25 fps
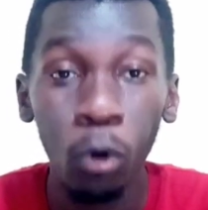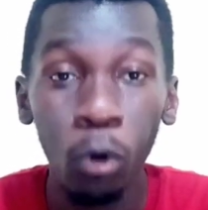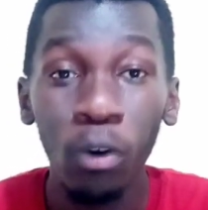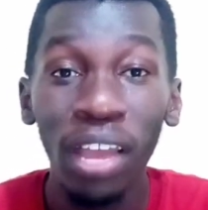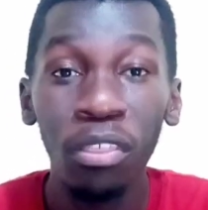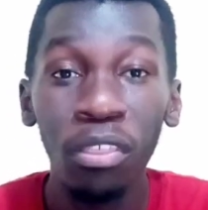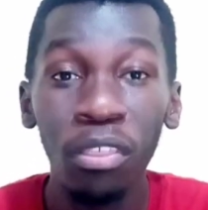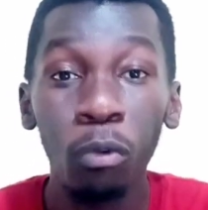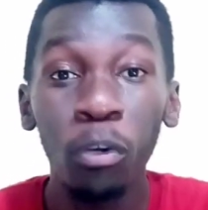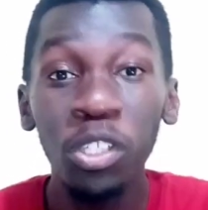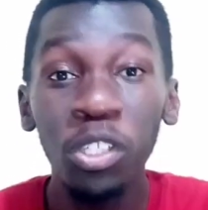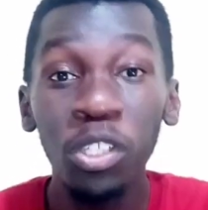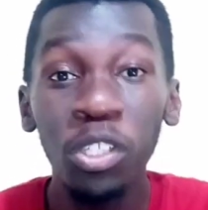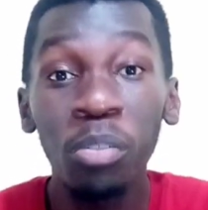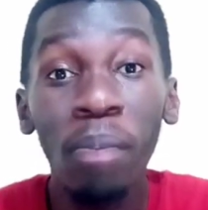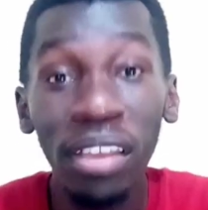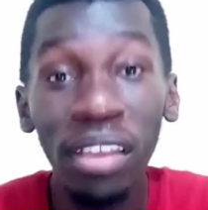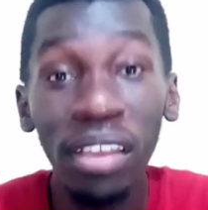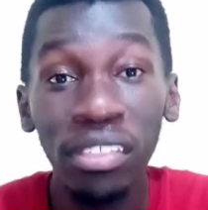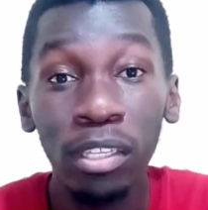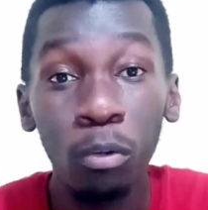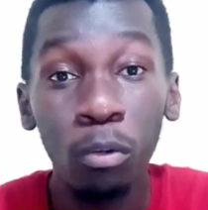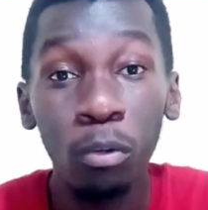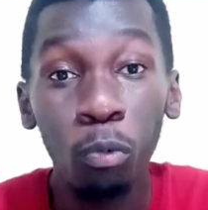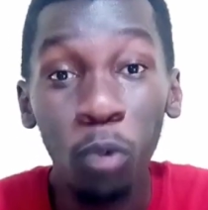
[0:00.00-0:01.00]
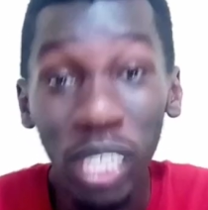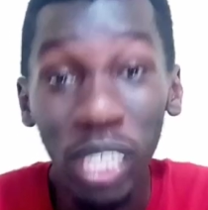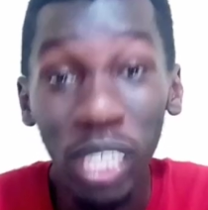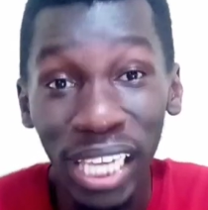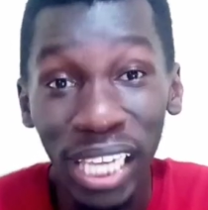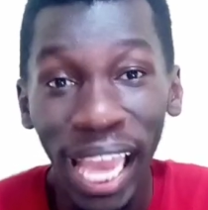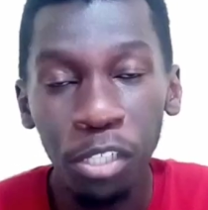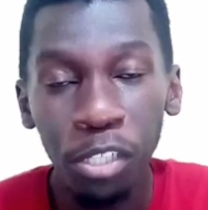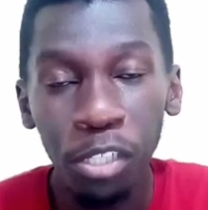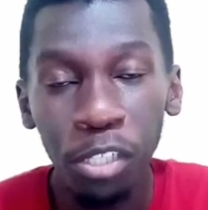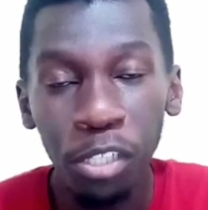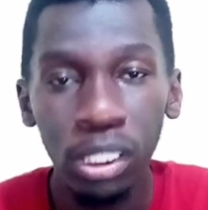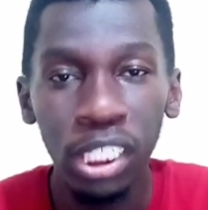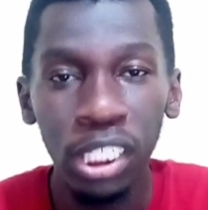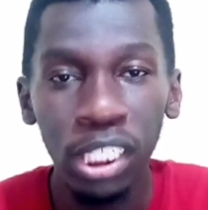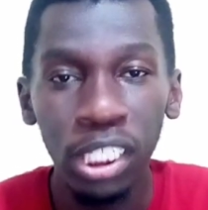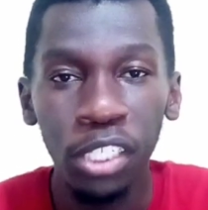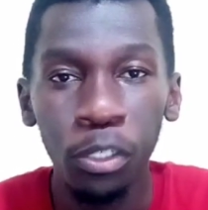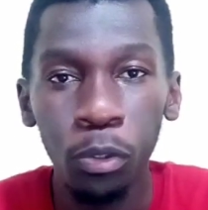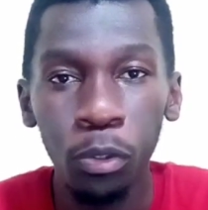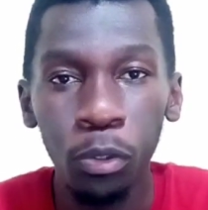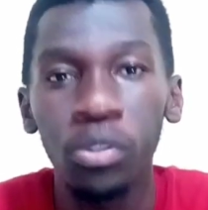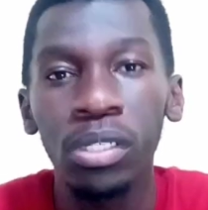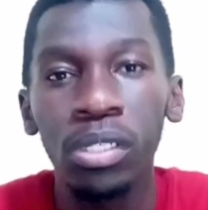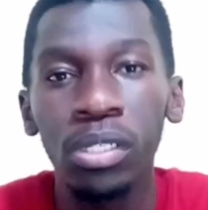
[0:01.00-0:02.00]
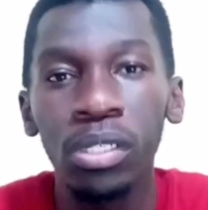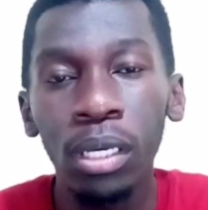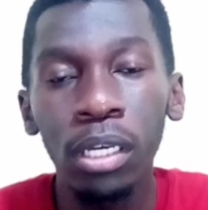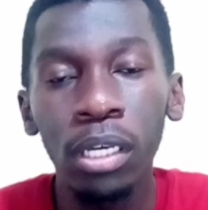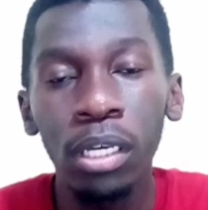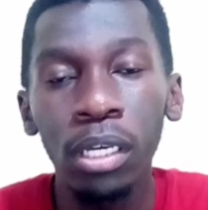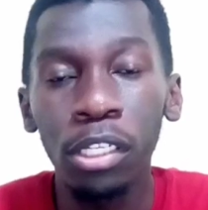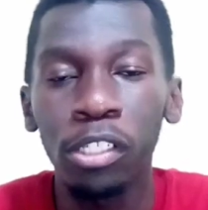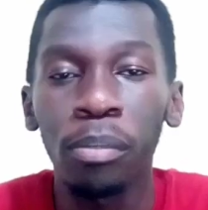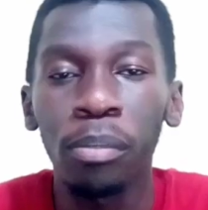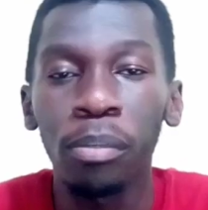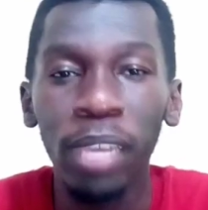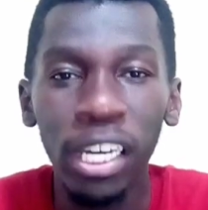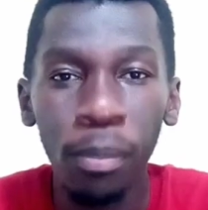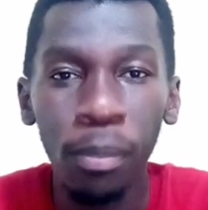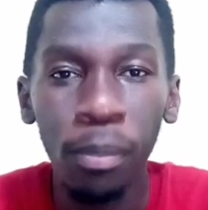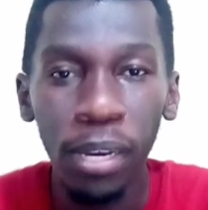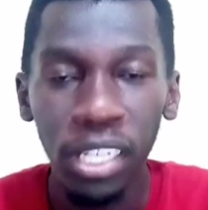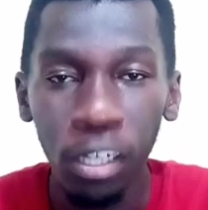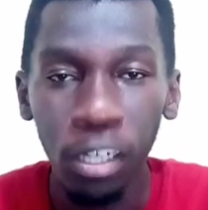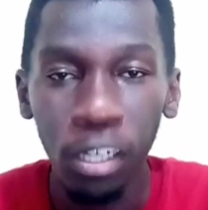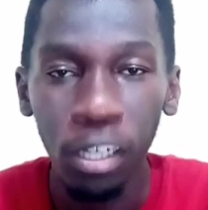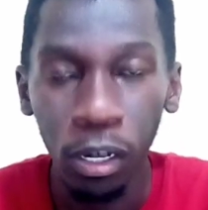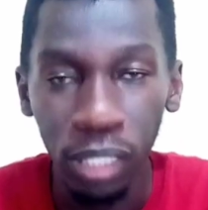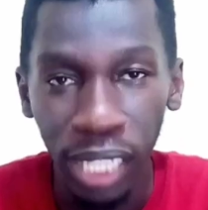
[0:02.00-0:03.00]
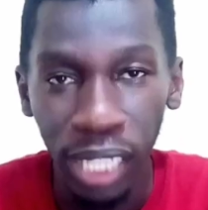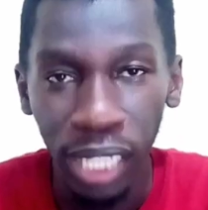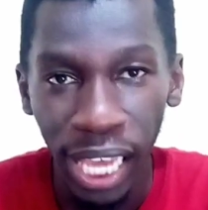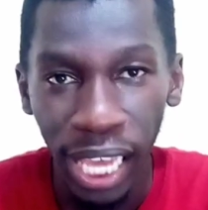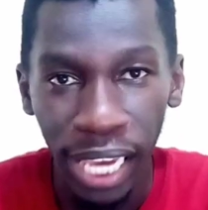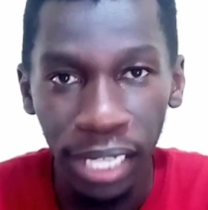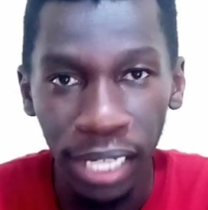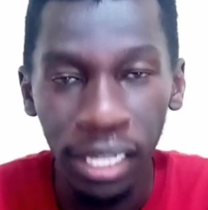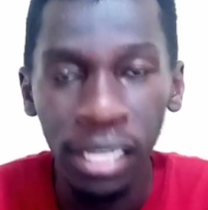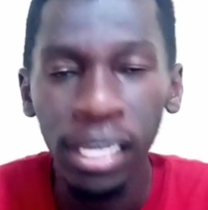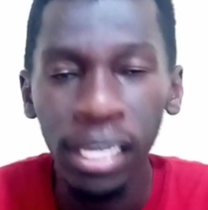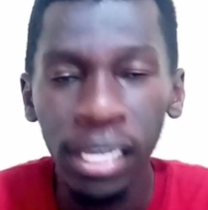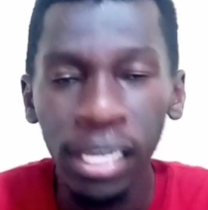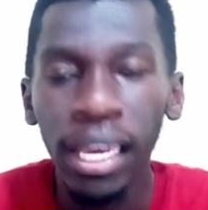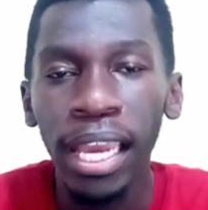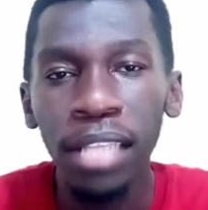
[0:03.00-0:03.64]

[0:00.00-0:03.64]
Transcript: or rather, which method we actually use to make money online.